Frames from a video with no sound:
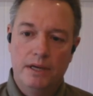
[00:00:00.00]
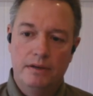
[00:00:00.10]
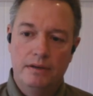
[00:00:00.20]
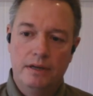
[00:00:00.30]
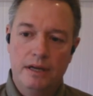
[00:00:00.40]

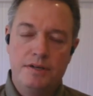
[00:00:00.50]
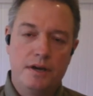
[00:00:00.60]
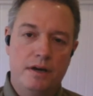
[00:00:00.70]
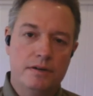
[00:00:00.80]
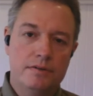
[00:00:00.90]

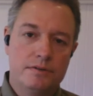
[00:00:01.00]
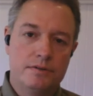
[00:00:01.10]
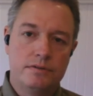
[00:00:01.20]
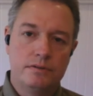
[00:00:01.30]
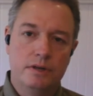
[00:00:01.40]
it does,
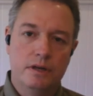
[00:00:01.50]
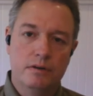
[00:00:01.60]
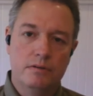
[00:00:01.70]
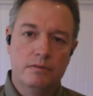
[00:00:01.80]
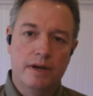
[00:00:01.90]

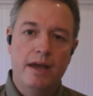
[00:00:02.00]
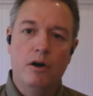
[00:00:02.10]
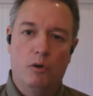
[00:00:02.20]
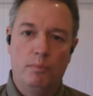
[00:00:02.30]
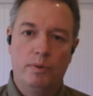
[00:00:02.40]

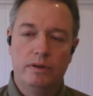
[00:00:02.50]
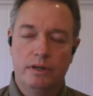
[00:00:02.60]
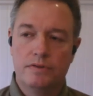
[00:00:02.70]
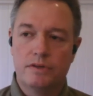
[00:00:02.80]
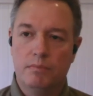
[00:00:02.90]
help
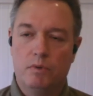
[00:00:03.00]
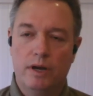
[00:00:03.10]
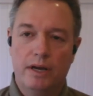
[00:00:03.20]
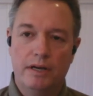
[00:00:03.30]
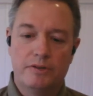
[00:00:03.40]
in some
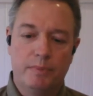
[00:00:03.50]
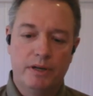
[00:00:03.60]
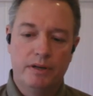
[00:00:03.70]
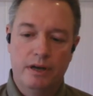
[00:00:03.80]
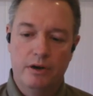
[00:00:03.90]
ways.
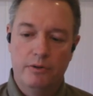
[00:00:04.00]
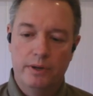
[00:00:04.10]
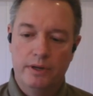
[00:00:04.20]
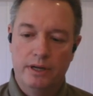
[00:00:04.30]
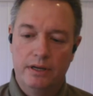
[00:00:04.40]
But
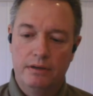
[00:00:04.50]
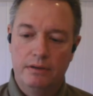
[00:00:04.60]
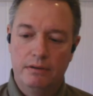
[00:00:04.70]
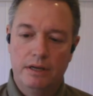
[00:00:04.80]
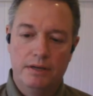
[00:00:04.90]
no,
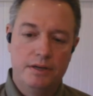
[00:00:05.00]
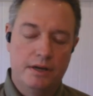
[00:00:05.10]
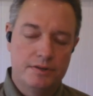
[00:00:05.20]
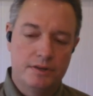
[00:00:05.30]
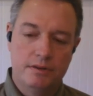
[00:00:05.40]
it
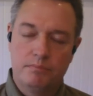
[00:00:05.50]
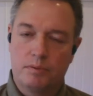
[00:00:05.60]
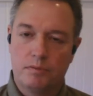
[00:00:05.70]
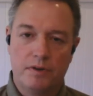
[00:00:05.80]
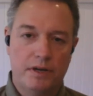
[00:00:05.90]
doesn't
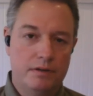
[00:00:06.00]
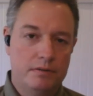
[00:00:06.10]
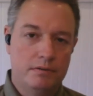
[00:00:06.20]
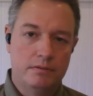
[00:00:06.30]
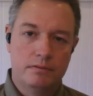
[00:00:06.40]

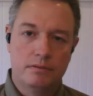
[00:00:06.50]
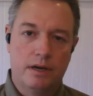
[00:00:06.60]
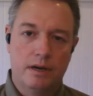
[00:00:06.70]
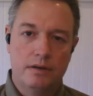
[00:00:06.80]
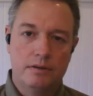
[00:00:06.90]
prevent
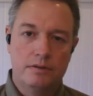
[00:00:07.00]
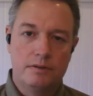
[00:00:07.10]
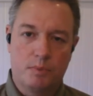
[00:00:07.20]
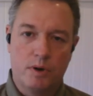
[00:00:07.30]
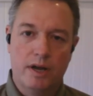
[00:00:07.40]

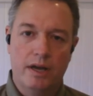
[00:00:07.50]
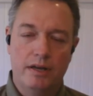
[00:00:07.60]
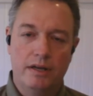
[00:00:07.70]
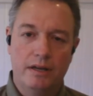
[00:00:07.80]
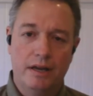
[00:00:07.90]

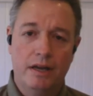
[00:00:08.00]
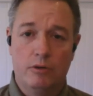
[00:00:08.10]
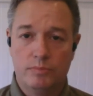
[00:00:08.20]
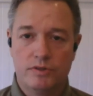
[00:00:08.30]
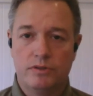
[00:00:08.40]
spread. It
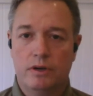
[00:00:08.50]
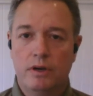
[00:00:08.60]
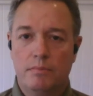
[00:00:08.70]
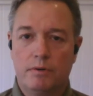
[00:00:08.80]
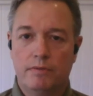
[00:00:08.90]
helps
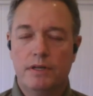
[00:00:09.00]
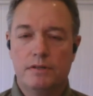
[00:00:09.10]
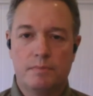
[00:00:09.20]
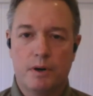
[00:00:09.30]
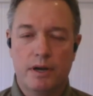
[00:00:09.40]

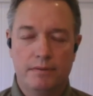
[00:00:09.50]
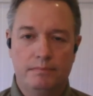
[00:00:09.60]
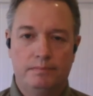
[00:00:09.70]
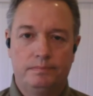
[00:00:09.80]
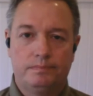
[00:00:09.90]
prevent spread.